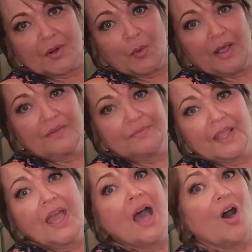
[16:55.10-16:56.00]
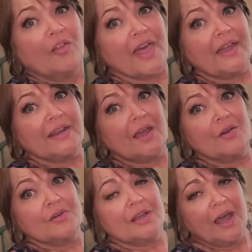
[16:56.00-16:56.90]
Well, on that
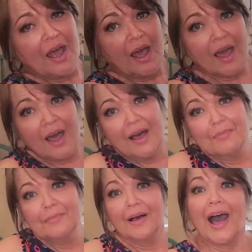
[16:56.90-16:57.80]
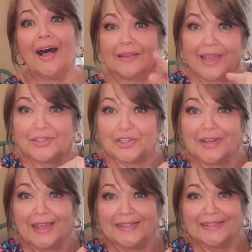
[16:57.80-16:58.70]
note, I'll catch you
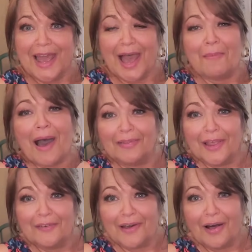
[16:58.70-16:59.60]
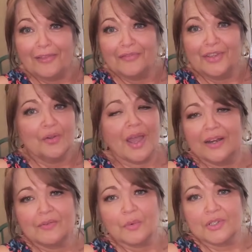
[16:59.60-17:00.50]
next time. I love all of you. I
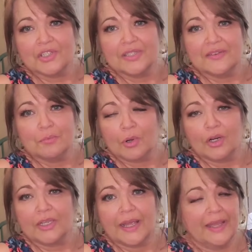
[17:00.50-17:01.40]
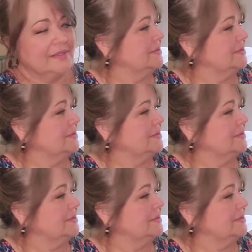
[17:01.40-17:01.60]
don't know what she's even barking at.